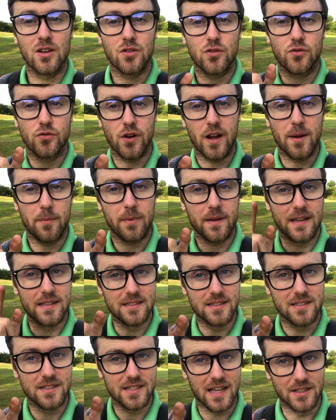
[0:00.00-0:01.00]
Grip is
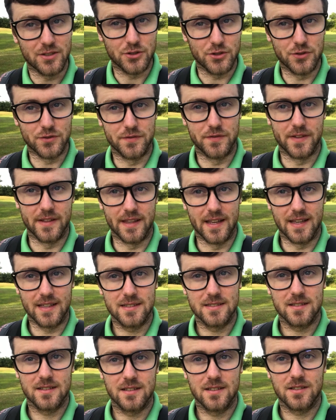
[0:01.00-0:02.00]
essential for
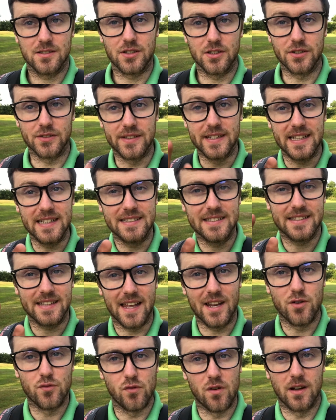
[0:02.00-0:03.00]
this, so you need to
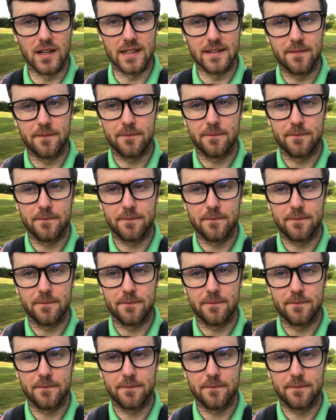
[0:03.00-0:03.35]
get it right.